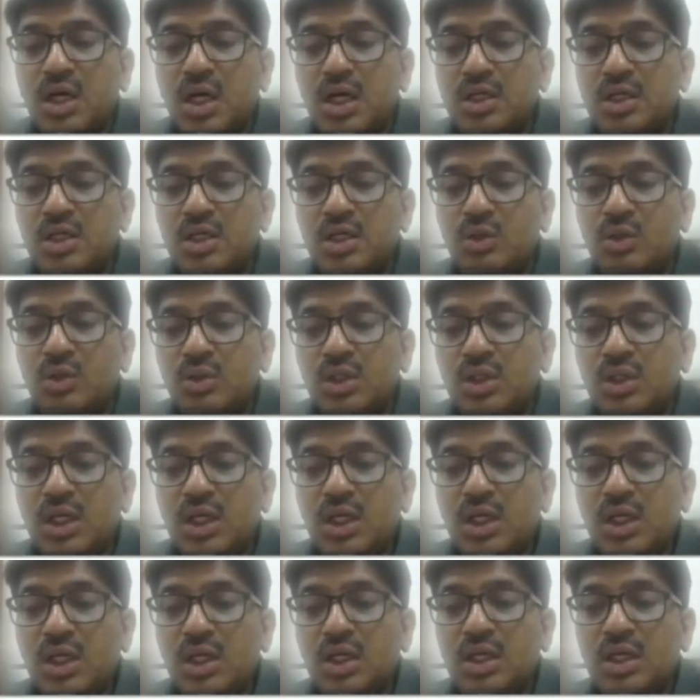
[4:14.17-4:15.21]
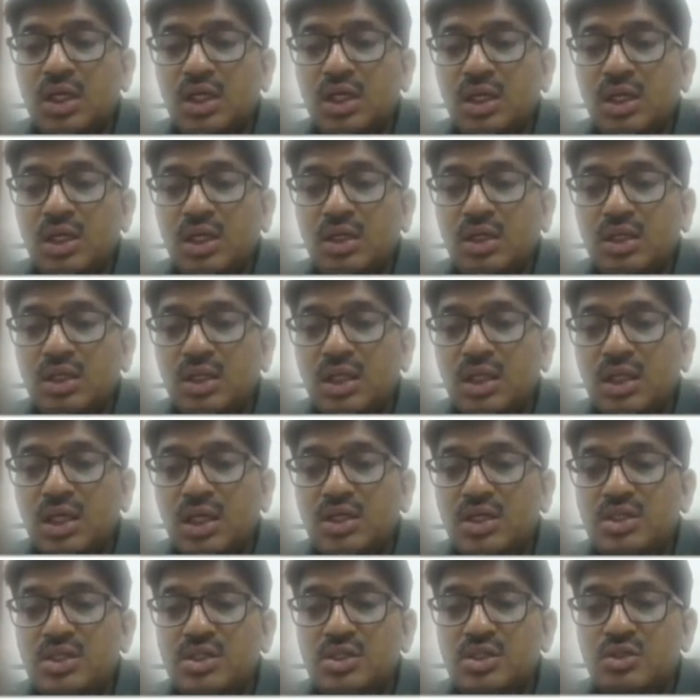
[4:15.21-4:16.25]
Under root k
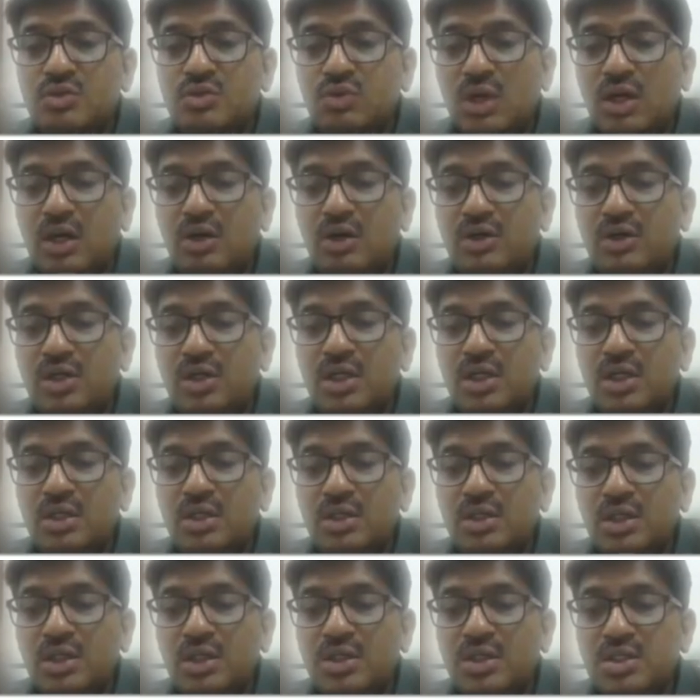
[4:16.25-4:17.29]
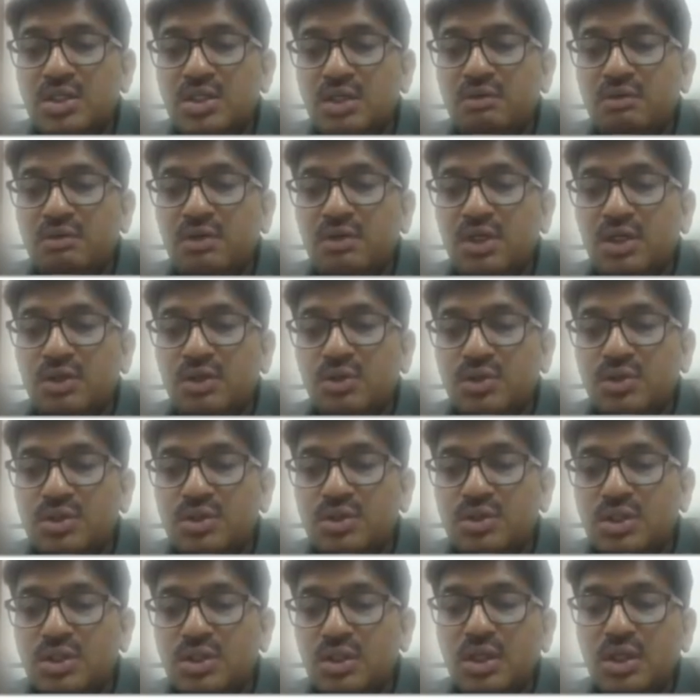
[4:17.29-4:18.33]
is 1200, it is given in
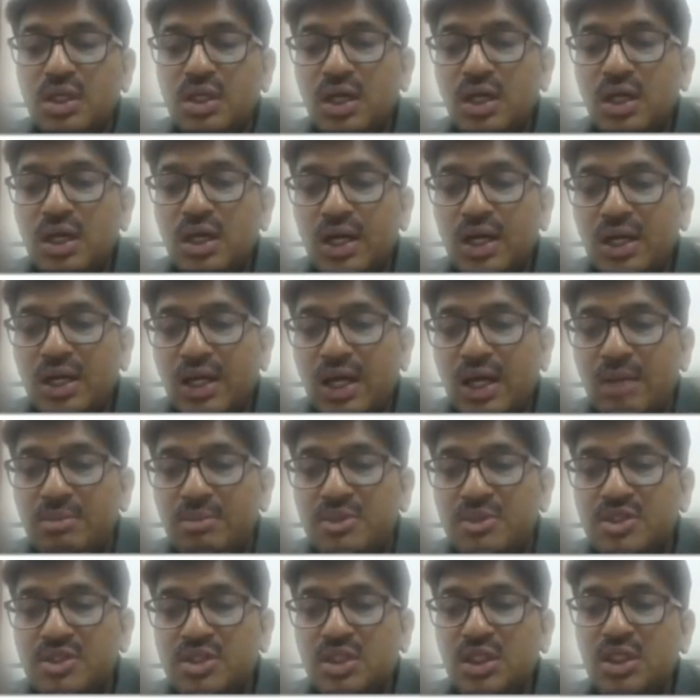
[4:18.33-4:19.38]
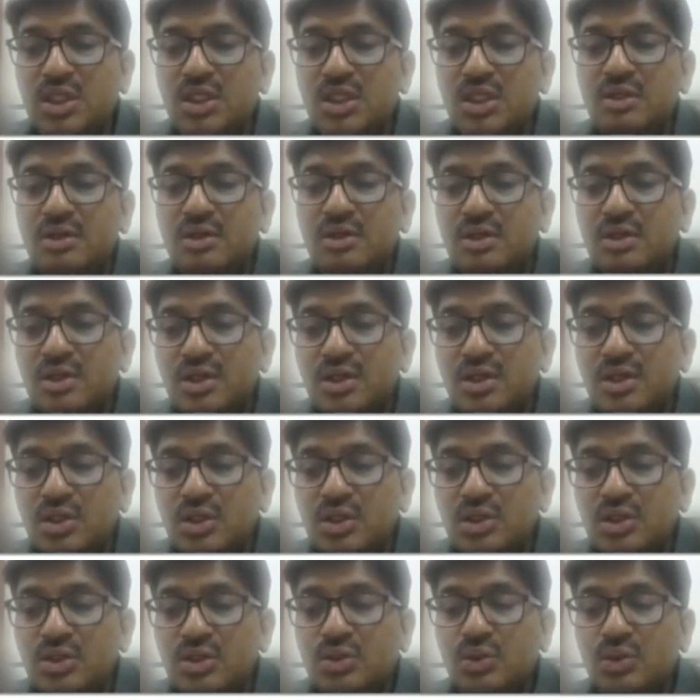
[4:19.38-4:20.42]
question, and m is 3,
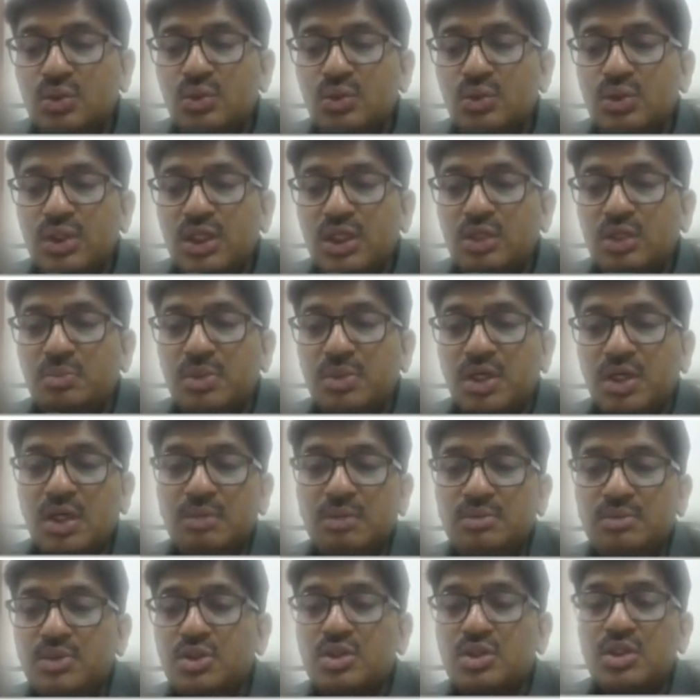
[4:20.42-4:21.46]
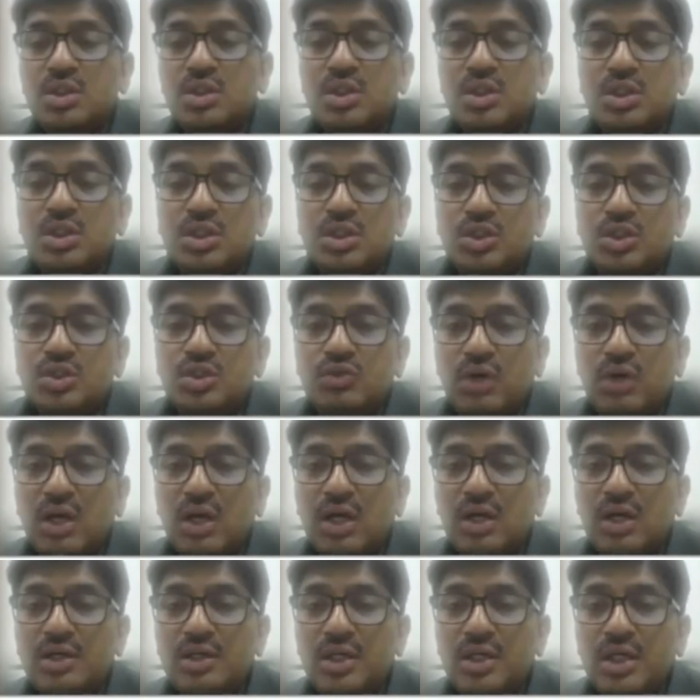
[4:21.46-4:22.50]
so it becomes
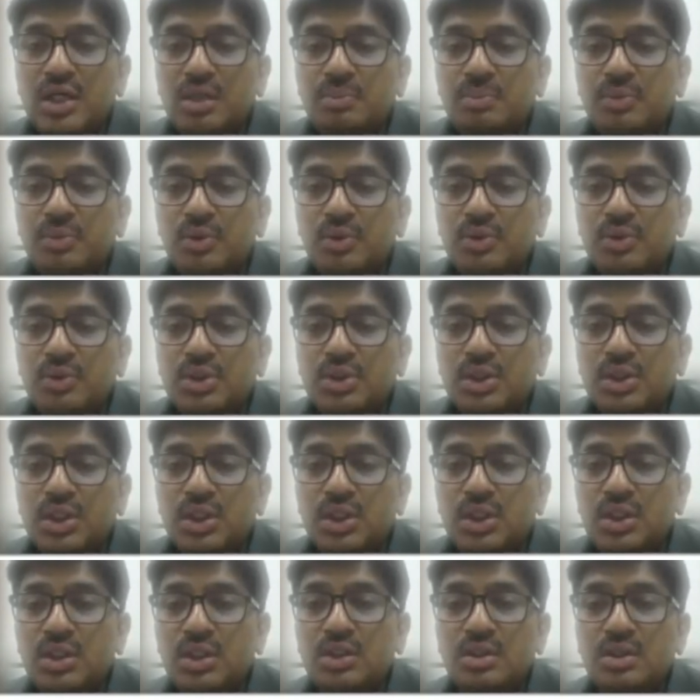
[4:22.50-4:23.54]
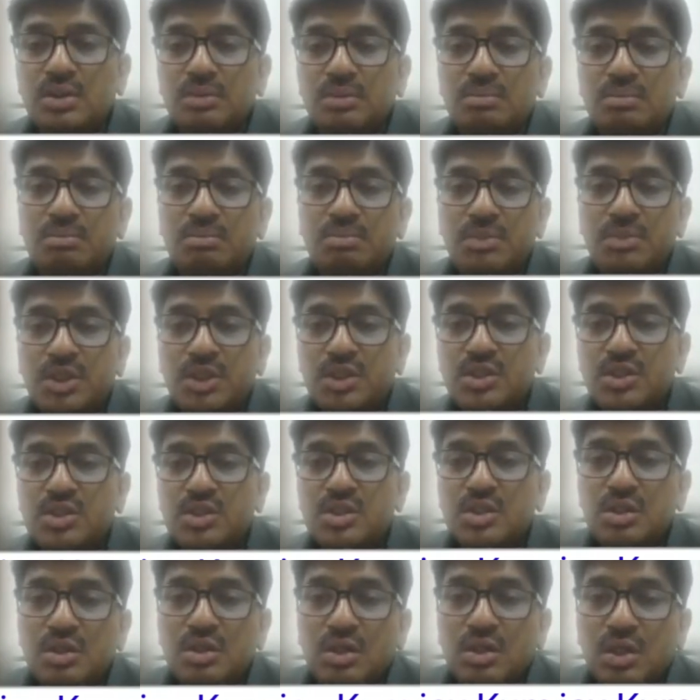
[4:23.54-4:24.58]
1200 upon 3
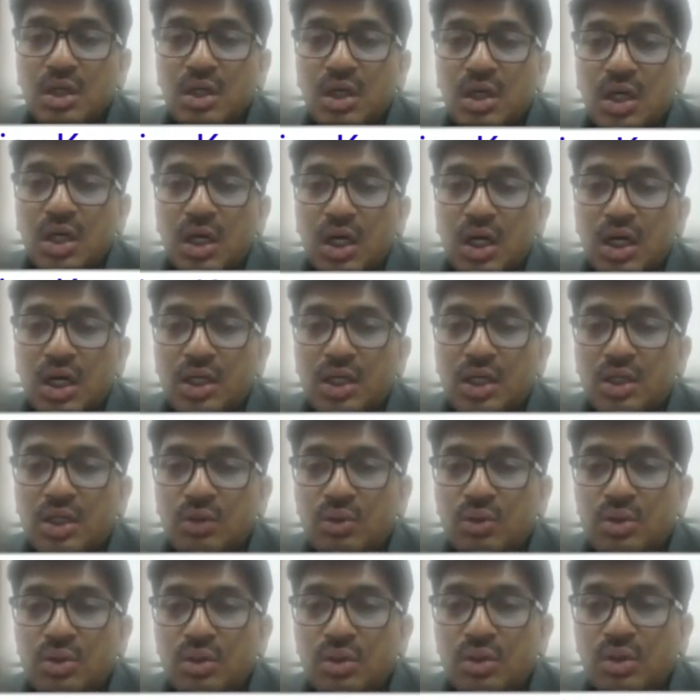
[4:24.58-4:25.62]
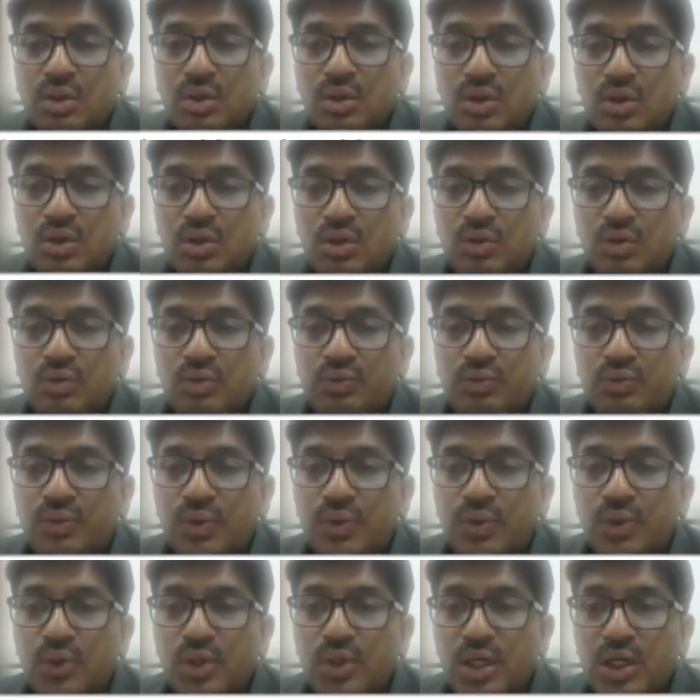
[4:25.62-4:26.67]
means under root
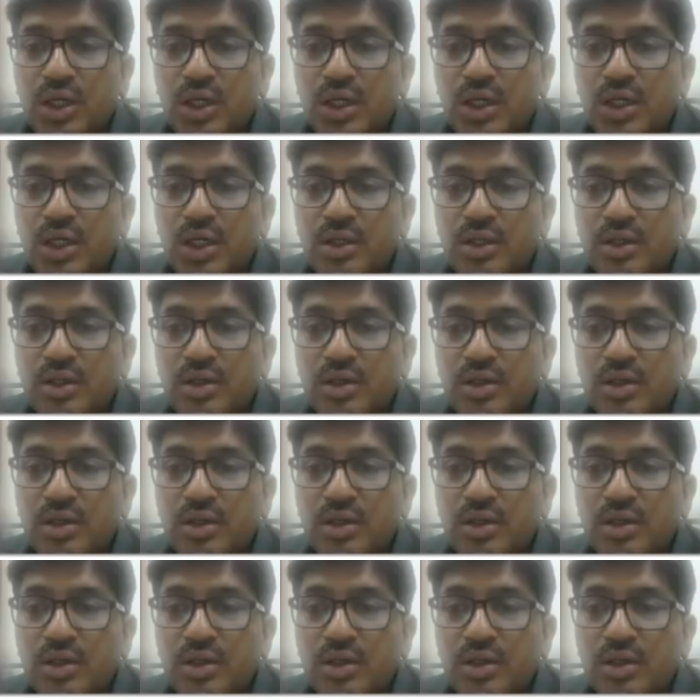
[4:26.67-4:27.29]
400,